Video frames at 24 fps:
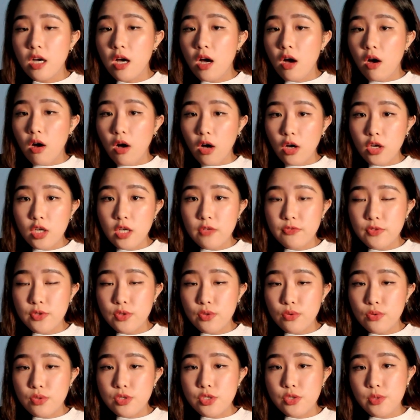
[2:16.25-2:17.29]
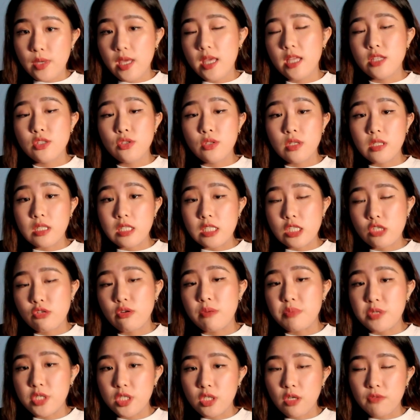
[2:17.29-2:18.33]
All you have to do is to head to the
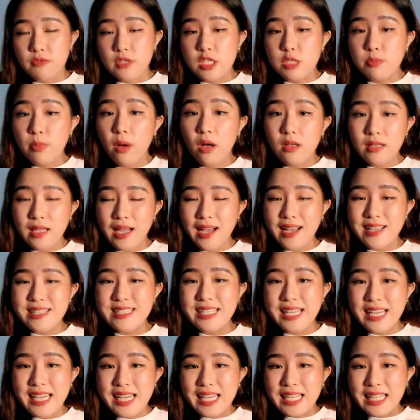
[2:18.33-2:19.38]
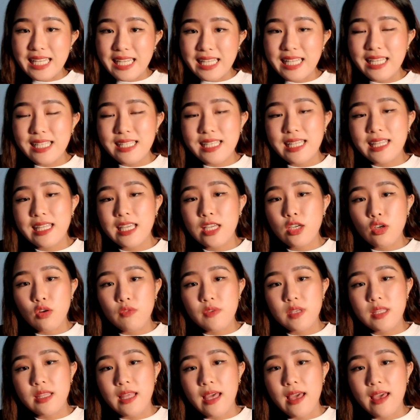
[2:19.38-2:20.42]
description of this podcast, click the link
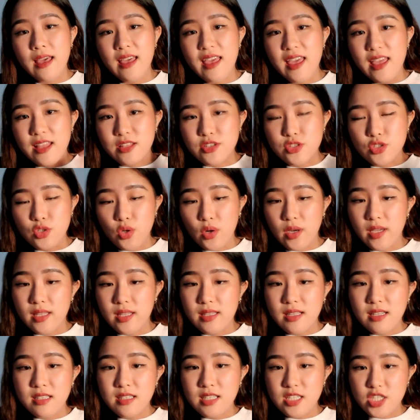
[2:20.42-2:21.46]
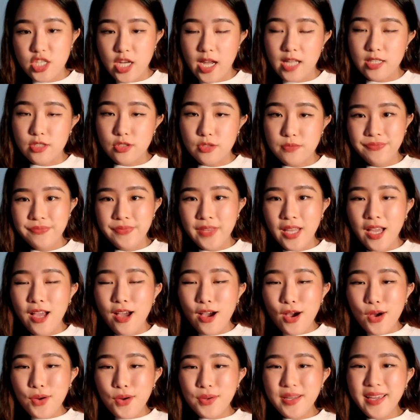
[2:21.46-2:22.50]
over there and join the channel.
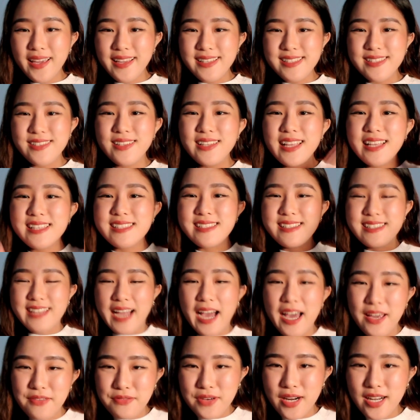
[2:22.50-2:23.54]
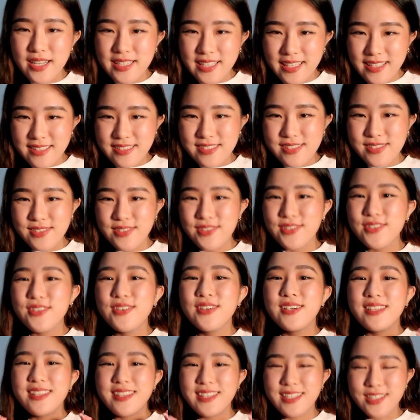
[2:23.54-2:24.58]
Okay, so let's dive right into
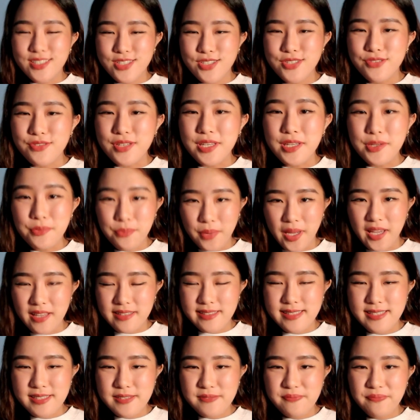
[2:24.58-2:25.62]
the 3 ways.